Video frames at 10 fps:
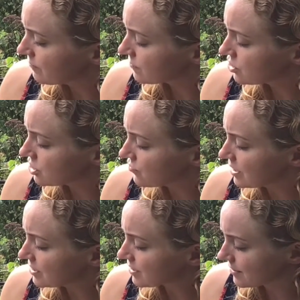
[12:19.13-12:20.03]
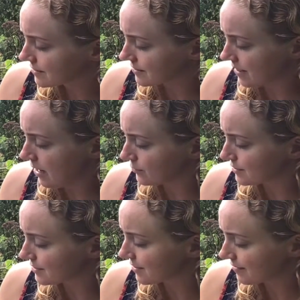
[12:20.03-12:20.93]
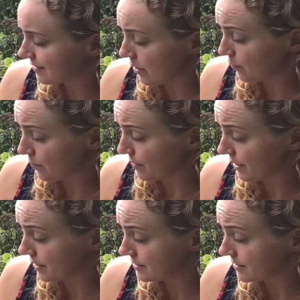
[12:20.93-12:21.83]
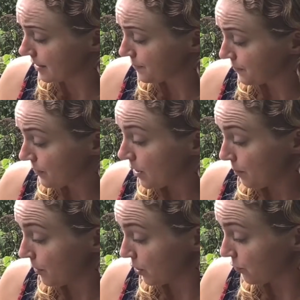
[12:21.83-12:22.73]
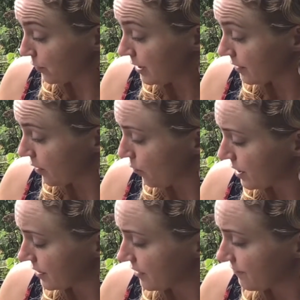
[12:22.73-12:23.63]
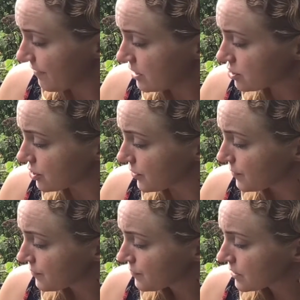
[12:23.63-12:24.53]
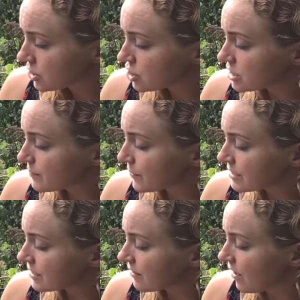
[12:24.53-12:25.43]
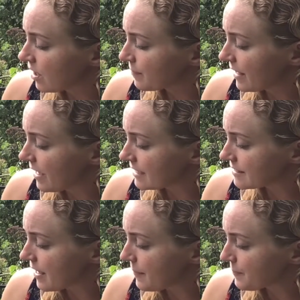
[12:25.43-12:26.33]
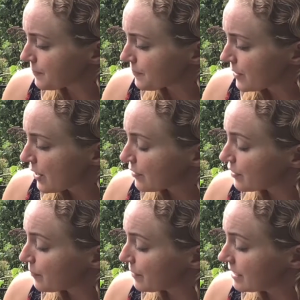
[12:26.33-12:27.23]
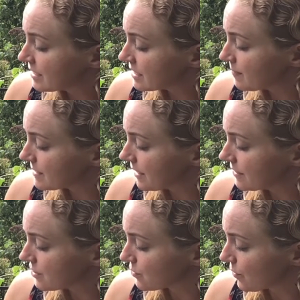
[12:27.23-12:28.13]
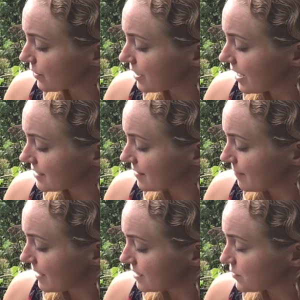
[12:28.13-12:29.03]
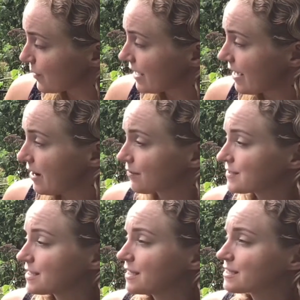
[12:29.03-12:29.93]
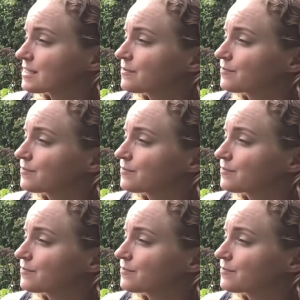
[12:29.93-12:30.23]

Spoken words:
she shrieked. "Zounds, that won't be easy. But Eureka, what an adventure!" She sprinted along behind them. The bee dipped and soared as it made its way out of sight.